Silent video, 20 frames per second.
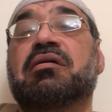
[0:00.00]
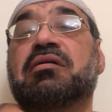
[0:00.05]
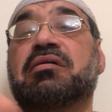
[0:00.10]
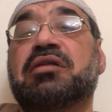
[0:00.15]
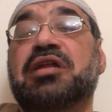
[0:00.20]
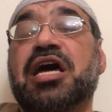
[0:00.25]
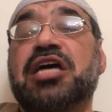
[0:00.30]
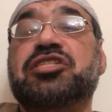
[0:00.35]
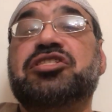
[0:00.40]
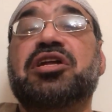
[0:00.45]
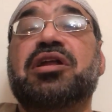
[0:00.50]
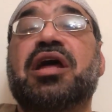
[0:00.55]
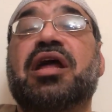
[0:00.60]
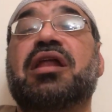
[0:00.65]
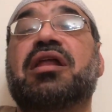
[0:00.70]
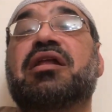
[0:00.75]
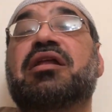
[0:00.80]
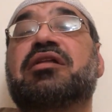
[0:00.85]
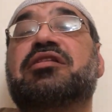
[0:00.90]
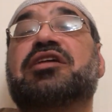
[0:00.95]

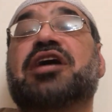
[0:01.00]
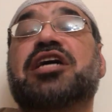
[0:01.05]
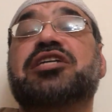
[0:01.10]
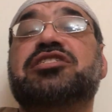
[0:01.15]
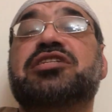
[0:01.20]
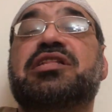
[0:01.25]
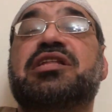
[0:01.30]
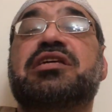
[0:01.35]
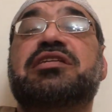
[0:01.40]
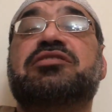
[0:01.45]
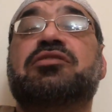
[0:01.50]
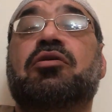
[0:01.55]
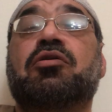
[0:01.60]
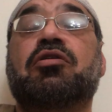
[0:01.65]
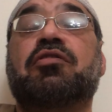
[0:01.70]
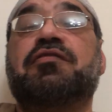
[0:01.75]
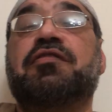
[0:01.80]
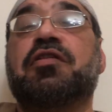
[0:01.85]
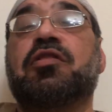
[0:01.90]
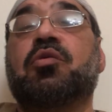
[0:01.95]
national tragedies all
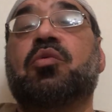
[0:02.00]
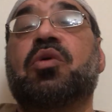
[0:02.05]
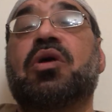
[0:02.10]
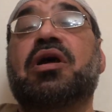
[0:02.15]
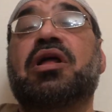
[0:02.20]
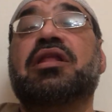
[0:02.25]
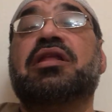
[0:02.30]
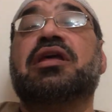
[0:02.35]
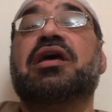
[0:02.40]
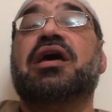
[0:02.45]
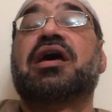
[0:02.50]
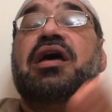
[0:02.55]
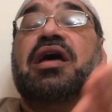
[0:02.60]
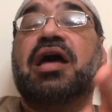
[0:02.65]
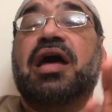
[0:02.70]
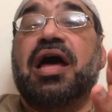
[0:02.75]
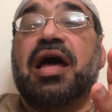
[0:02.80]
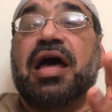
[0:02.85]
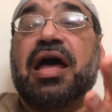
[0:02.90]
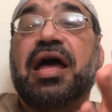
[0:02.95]
over the world.
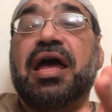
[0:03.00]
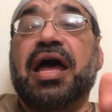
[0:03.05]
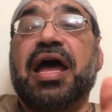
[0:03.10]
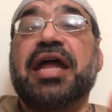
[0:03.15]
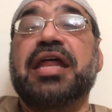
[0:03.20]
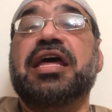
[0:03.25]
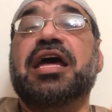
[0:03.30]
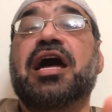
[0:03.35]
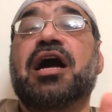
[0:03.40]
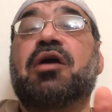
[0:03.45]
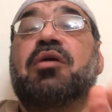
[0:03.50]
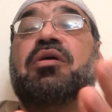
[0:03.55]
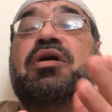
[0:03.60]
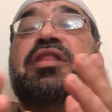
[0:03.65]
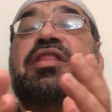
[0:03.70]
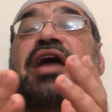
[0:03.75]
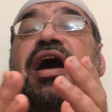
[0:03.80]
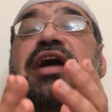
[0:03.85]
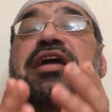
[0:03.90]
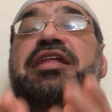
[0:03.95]
Anyhow,
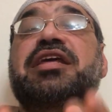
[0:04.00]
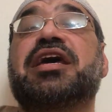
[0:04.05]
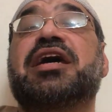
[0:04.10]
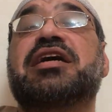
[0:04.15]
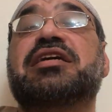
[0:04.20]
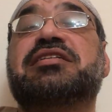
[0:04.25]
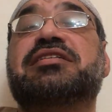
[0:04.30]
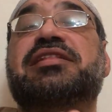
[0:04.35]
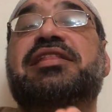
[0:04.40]
the idea is